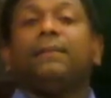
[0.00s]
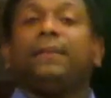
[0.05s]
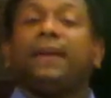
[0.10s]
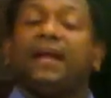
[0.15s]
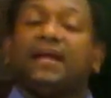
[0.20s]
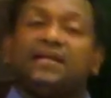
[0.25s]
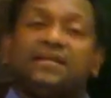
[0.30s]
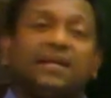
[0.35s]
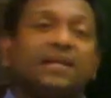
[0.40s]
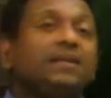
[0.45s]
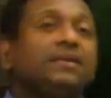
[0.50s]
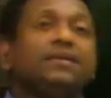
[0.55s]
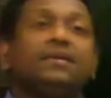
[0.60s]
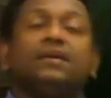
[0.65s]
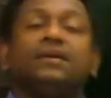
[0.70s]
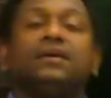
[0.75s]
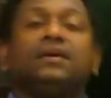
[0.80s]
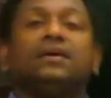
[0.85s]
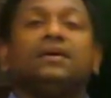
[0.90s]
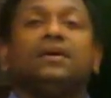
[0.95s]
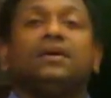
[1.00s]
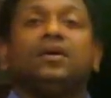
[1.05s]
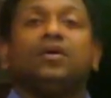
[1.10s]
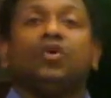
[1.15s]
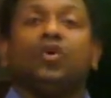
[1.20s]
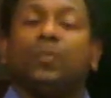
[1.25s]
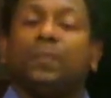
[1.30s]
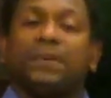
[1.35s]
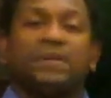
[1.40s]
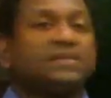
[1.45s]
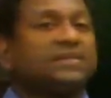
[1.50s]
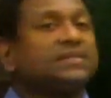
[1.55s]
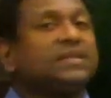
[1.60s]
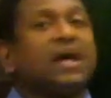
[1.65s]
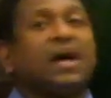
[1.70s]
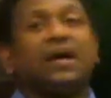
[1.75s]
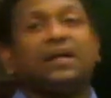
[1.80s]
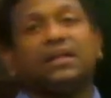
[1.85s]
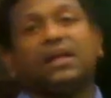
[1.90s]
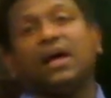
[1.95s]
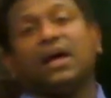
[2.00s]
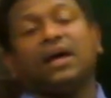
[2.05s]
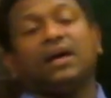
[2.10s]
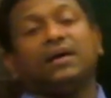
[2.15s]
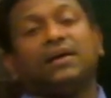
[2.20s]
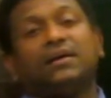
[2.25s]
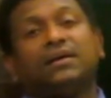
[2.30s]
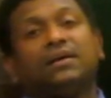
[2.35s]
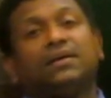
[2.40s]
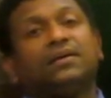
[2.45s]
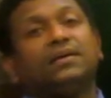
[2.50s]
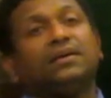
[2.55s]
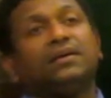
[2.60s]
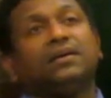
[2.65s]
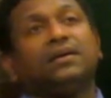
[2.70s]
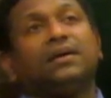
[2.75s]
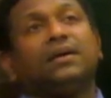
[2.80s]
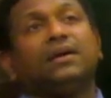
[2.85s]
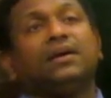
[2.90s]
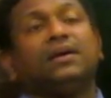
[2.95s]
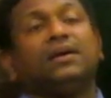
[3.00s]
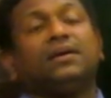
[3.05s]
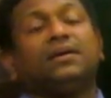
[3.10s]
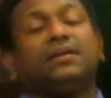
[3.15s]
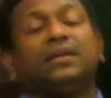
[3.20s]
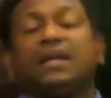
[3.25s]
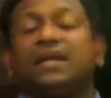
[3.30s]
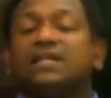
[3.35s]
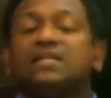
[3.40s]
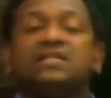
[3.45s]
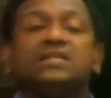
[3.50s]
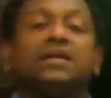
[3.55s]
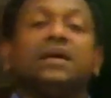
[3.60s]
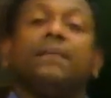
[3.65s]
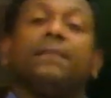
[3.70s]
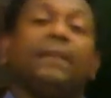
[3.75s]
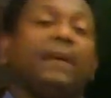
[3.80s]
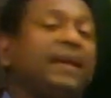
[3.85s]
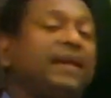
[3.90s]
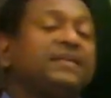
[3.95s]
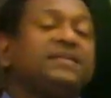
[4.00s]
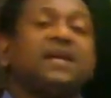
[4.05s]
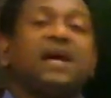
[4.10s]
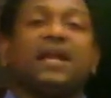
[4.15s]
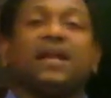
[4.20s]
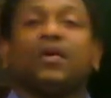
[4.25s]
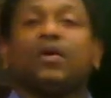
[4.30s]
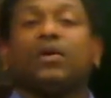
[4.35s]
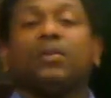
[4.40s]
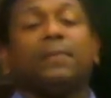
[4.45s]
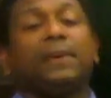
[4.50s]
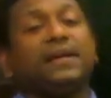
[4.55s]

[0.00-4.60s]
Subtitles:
patient, Upasthata, that is Paricharak or